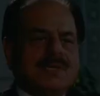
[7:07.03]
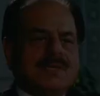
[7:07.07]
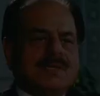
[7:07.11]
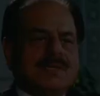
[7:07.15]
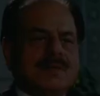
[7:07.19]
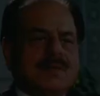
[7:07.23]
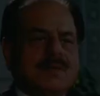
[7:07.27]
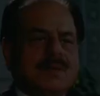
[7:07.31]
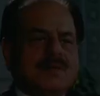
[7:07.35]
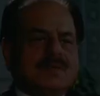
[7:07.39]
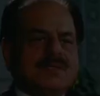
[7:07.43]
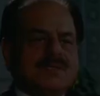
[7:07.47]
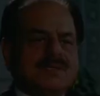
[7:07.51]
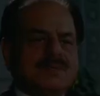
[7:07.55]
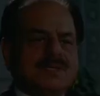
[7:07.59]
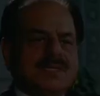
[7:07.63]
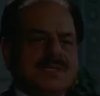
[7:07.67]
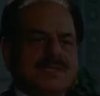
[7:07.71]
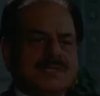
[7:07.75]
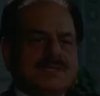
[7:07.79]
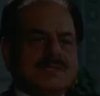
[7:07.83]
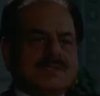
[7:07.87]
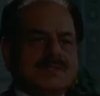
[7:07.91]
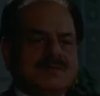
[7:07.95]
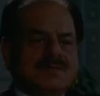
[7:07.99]
in the long-term
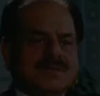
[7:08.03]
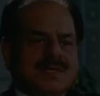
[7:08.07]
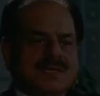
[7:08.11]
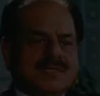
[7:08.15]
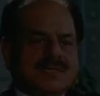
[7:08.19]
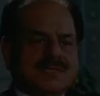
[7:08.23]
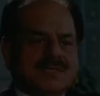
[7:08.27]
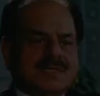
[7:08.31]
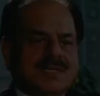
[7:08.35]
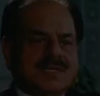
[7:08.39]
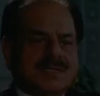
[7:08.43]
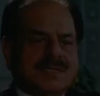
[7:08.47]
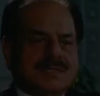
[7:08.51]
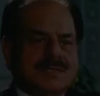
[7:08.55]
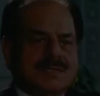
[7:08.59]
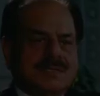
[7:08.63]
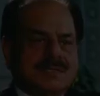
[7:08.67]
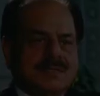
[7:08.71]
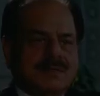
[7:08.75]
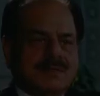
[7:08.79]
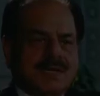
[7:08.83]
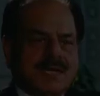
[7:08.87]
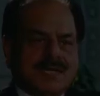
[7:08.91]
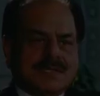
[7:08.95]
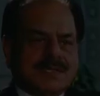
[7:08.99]
interest of Pakistan?
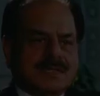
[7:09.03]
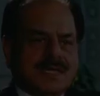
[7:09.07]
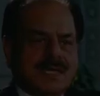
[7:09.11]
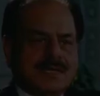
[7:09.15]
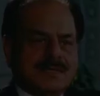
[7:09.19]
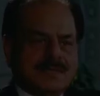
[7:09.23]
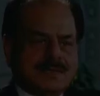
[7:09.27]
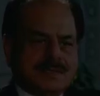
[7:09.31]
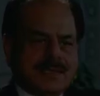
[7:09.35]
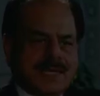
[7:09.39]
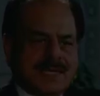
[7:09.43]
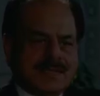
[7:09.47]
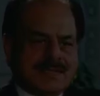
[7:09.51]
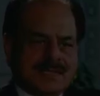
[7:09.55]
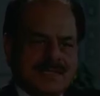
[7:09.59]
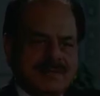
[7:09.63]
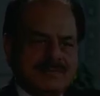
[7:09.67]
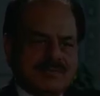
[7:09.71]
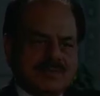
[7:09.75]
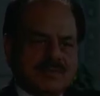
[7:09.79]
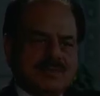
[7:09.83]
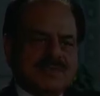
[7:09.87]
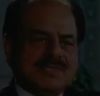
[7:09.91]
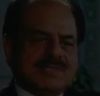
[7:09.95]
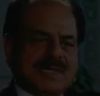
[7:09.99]
Pakistan
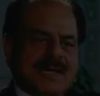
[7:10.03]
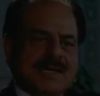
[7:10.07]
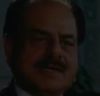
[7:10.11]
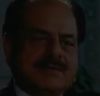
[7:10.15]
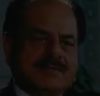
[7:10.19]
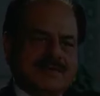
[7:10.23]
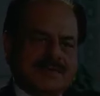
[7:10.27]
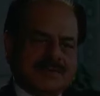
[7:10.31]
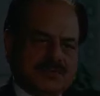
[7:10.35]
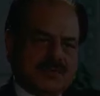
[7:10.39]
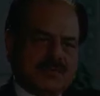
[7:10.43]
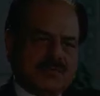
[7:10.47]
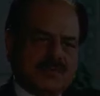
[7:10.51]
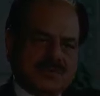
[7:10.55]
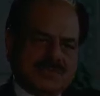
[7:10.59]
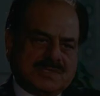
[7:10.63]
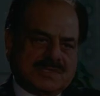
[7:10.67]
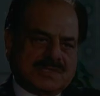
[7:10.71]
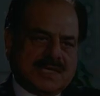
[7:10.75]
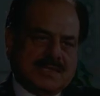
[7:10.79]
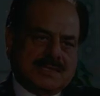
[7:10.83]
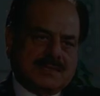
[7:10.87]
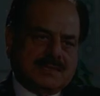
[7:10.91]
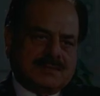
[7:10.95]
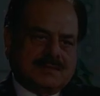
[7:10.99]
seems to be sandwiched on both
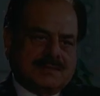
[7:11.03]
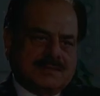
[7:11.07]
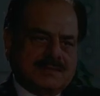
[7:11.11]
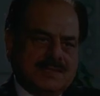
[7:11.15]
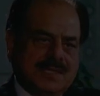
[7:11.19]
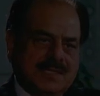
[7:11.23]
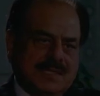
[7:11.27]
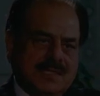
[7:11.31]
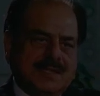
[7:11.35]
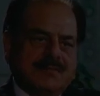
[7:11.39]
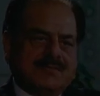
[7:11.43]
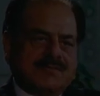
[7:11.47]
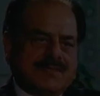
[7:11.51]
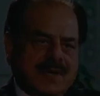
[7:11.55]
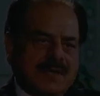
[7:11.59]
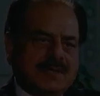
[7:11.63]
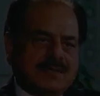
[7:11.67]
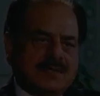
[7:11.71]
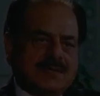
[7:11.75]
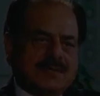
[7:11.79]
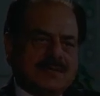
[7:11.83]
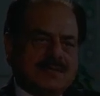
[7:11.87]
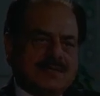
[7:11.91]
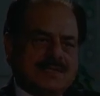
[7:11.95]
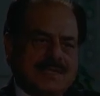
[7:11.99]
sides. The Indian
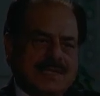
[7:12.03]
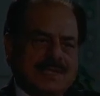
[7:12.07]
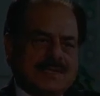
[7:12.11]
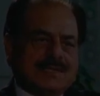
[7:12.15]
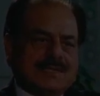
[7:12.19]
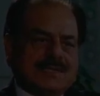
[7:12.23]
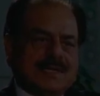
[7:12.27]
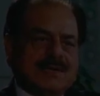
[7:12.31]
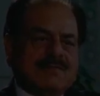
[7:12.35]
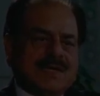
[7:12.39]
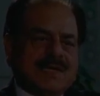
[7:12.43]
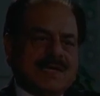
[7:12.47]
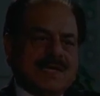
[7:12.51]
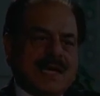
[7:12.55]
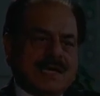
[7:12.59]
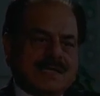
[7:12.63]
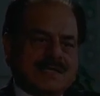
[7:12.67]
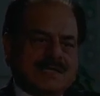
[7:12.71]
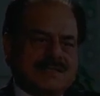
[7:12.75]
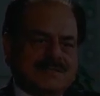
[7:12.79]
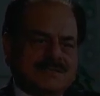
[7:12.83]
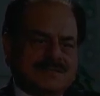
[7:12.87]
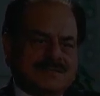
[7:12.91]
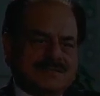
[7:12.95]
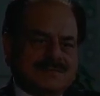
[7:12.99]
front is still very
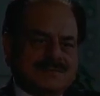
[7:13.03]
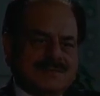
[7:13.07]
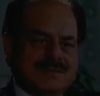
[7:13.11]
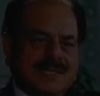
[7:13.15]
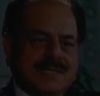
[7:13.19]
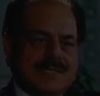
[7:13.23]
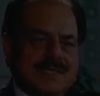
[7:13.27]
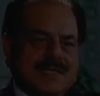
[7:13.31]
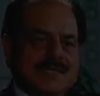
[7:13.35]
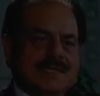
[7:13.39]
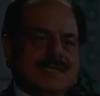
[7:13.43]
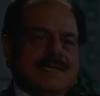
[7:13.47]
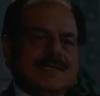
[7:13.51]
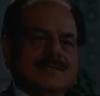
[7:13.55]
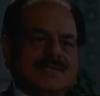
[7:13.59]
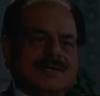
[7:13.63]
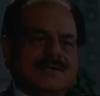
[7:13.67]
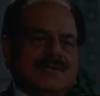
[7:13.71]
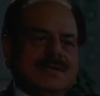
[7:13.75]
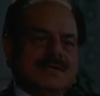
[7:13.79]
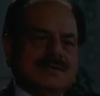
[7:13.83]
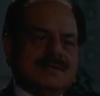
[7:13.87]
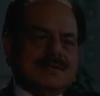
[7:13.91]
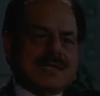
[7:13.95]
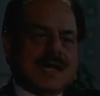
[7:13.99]
active. Indian
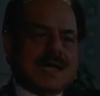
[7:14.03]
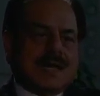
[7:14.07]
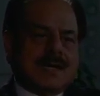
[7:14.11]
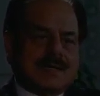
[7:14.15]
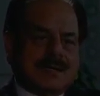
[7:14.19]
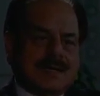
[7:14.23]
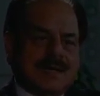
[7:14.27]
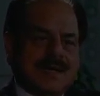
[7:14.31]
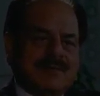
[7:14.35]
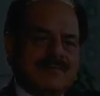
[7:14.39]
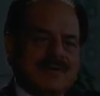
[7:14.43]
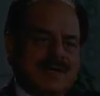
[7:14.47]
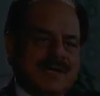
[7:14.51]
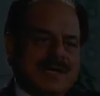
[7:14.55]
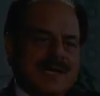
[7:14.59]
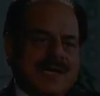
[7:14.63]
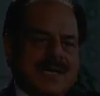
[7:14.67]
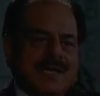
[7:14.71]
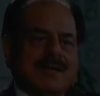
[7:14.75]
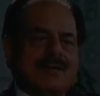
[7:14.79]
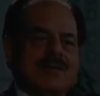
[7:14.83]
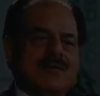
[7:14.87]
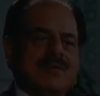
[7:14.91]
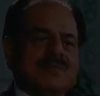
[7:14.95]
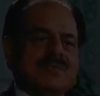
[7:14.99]
generals are every
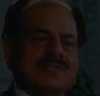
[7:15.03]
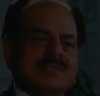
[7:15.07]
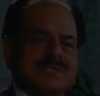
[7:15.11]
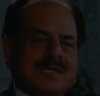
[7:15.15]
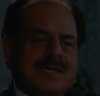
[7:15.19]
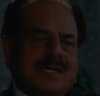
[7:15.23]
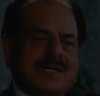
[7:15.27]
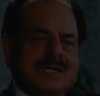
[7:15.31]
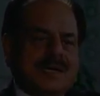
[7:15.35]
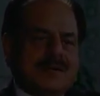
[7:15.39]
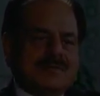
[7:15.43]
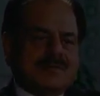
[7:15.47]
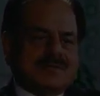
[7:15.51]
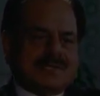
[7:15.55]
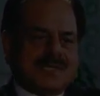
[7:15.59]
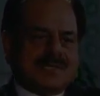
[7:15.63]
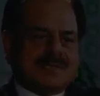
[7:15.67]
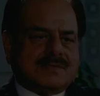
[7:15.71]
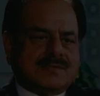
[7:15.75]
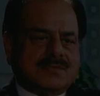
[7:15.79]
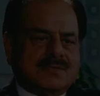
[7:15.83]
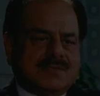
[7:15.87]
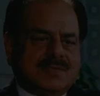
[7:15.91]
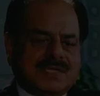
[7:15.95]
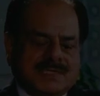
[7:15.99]
day almost sending out
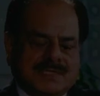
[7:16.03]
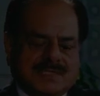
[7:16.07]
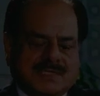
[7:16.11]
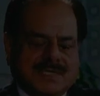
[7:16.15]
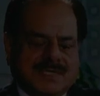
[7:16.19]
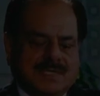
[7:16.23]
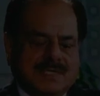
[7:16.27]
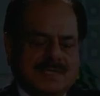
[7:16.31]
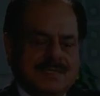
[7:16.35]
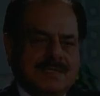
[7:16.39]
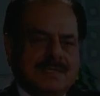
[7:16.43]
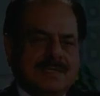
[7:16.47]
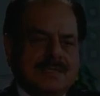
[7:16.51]
threats to Pakistan.